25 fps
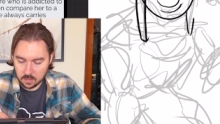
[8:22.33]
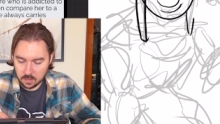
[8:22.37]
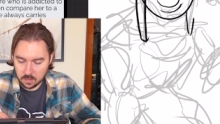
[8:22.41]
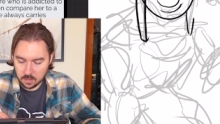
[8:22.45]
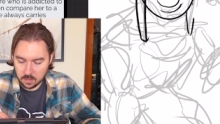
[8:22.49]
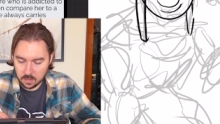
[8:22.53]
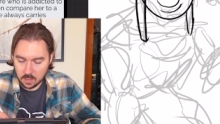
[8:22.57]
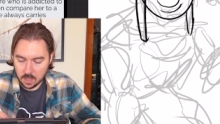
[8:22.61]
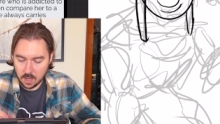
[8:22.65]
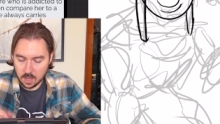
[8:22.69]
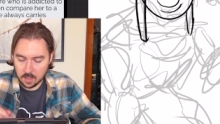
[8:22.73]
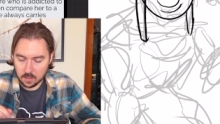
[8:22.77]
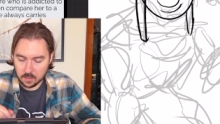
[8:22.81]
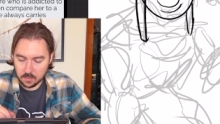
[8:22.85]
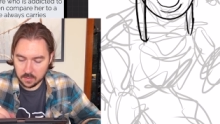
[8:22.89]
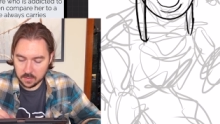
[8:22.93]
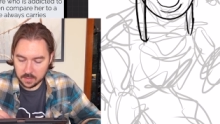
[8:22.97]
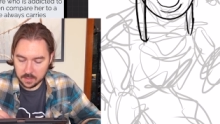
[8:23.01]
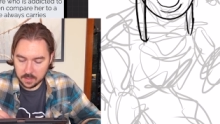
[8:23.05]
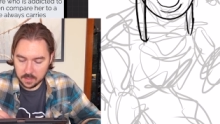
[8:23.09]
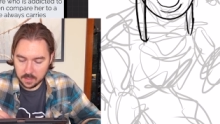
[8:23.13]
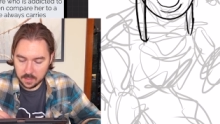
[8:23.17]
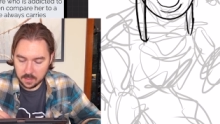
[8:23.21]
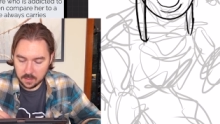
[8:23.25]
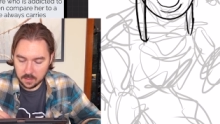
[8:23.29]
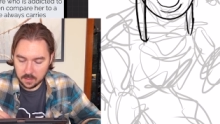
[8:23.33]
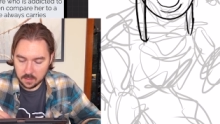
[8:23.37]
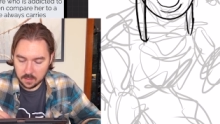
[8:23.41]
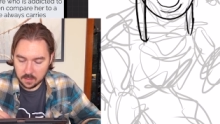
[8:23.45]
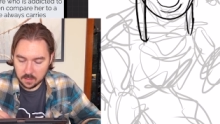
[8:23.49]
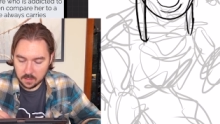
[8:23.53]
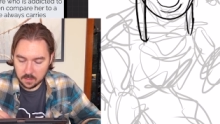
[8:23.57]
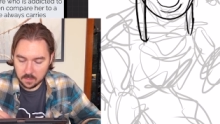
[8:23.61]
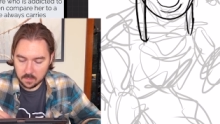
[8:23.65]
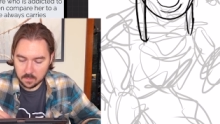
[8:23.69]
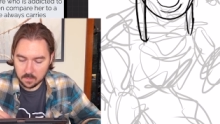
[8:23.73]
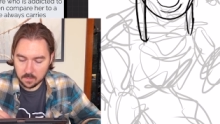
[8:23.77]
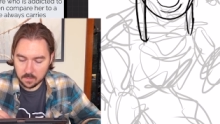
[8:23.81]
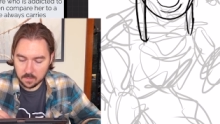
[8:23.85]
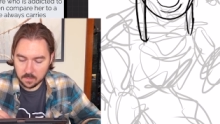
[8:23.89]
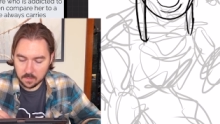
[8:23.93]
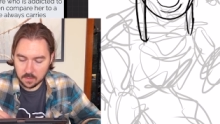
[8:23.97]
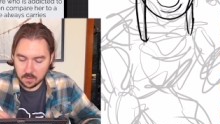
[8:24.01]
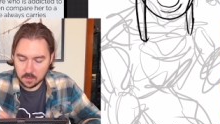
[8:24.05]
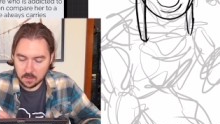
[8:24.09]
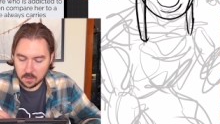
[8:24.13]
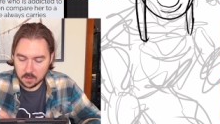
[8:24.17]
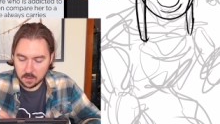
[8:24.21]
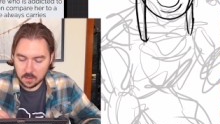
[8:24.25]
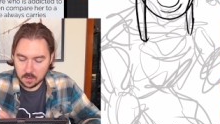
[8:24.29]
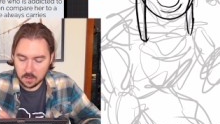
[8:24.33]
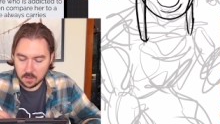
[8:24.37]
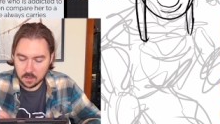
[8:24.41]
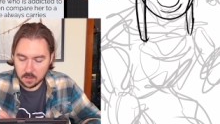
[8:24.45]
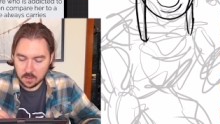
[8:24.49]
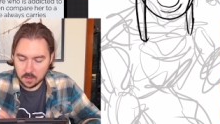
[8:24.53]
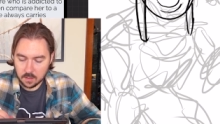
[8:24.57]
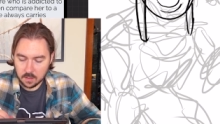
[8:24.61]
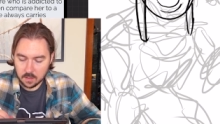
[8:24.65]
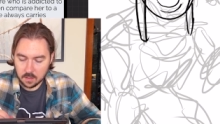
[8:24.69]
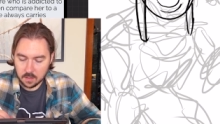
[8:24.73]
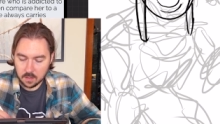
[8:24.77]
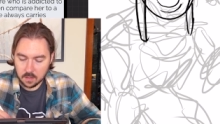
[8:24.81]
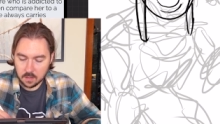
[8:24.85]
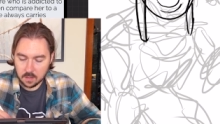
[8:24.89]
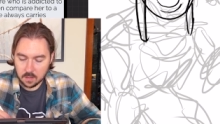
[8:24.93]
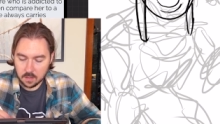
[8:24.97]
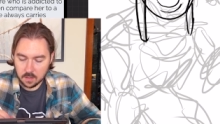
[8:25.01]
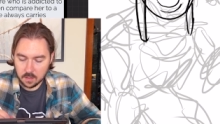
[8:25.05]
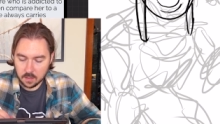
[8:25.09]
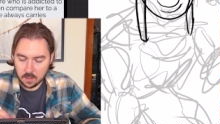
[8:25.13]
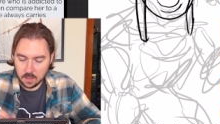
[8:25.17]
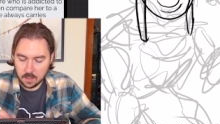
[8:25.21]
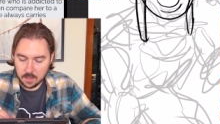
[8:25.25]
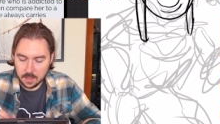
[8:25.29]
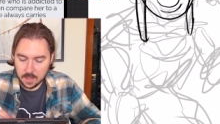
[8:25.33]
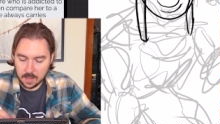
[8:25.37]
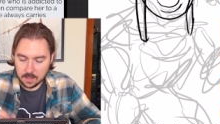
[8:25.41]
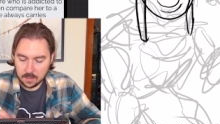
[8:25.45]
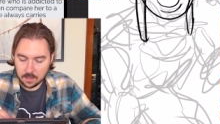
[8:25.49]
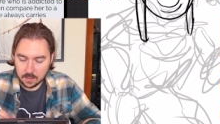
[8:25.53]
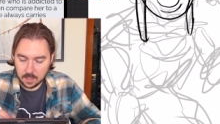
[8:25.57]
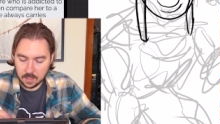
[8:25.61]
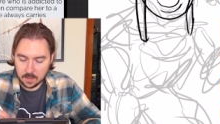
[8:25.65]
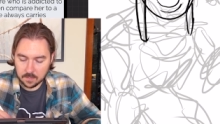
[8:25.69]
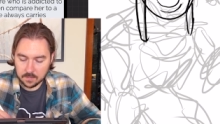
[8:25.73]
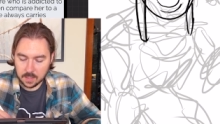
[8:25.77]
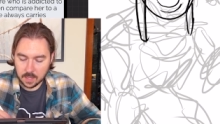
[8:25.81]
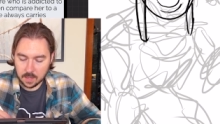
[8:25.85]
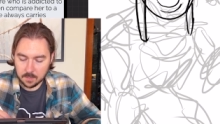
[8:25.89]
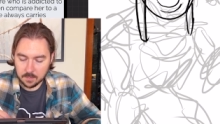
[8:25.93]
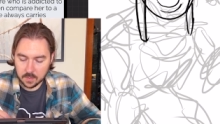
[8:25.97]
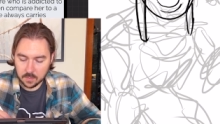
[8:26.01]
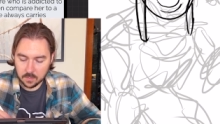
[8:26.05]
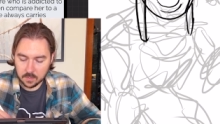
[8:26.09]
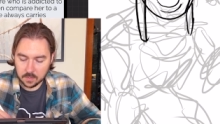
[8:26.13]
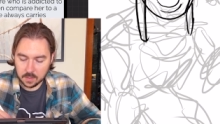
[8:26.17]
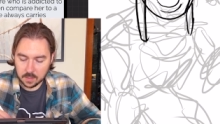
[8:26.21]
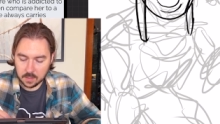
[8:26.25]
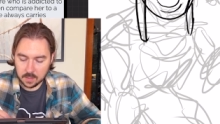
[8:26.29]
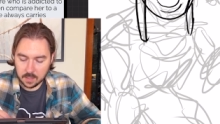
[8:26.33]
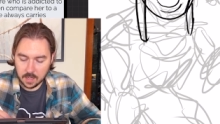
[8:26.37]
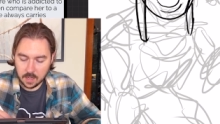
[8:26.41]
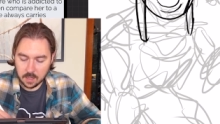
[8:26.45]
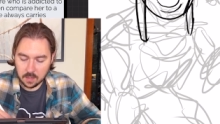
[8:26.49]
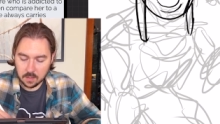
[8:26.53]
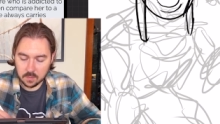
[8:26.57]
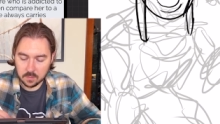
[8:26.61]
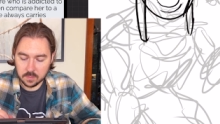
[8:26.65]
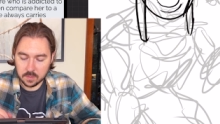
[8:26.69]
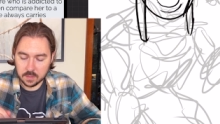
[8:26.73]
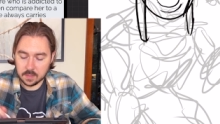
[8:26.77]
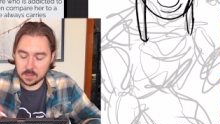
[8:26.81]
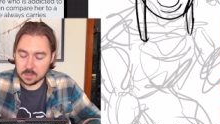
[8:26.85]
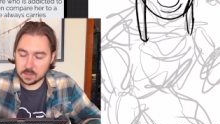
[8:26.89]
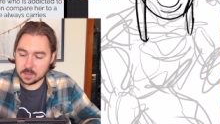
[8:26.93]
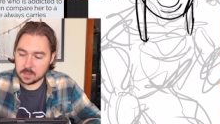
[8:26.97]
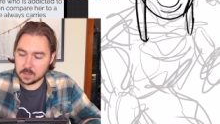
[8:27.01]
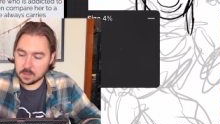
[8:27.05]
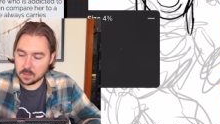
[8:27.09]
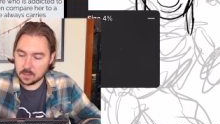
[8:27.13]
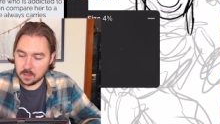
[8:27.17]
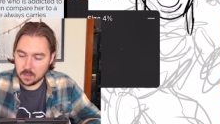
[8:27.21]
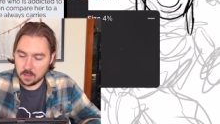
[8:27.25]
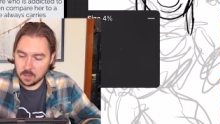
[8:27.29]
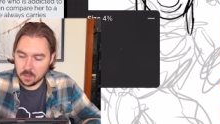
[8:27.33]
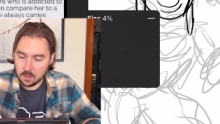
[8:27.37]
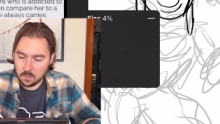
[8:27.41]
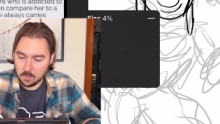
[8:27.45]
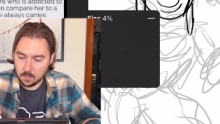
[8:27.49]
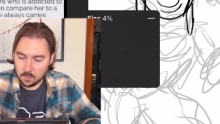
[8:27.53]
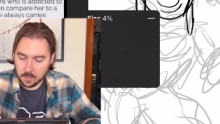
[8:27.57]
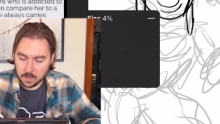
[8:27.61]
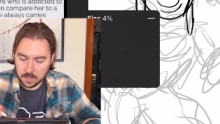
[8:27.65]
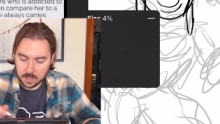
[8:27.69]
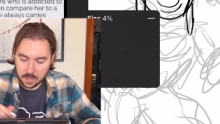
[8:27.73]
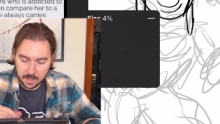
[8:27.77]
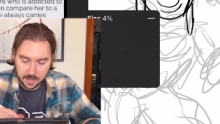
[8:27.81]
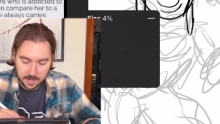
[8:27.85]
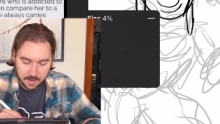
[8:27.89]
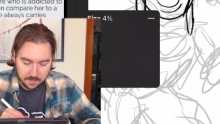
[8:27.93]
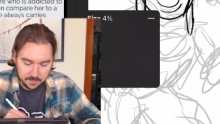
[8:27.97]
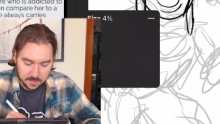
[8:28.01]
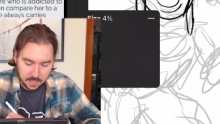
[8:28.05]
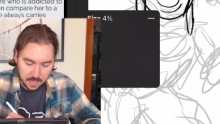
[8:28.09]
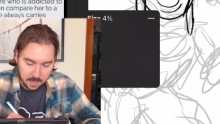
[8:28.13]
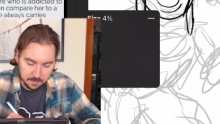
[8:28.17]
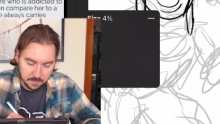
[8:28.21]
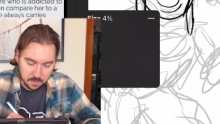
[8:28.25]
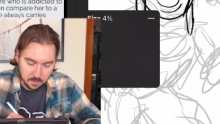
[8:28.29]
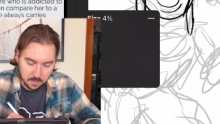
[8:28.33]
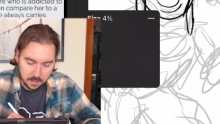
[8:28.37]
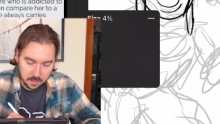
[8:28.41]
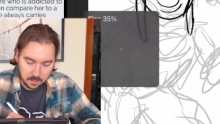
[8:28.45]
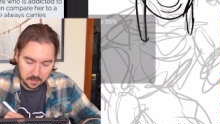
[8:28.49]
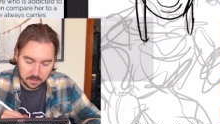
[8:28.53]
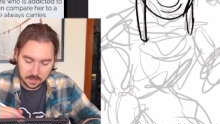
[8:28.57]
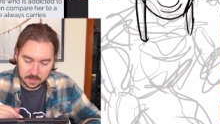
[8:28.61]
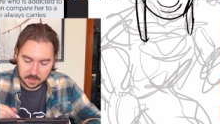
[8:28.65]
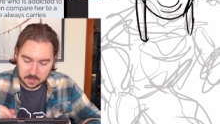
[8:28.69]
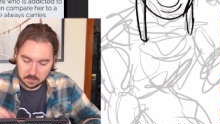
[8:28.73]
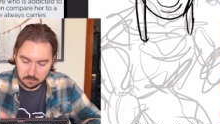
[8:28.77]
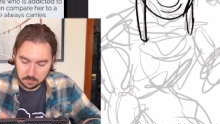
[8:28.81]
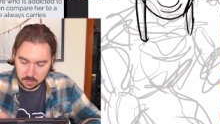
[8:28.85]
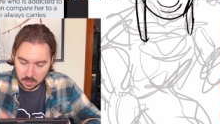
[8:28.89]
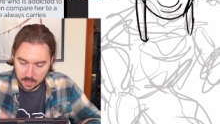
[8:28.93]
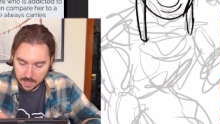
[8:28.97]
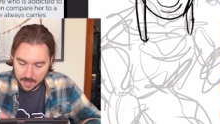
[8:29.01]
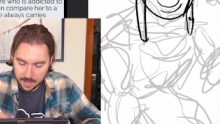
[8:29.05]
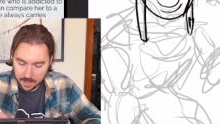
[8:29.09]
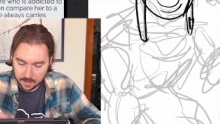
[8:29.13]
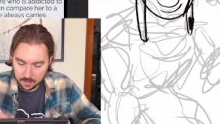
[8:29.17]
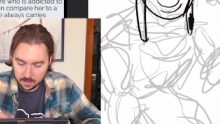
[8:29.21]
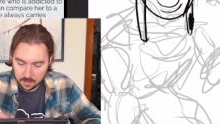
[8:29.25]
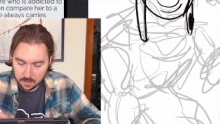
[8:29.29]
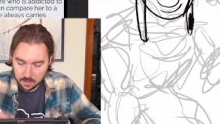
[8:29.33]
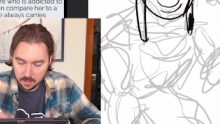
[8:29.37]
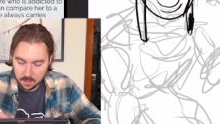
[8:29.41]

colored it in at all. And not that I have time to really color this, but I have time to make things black.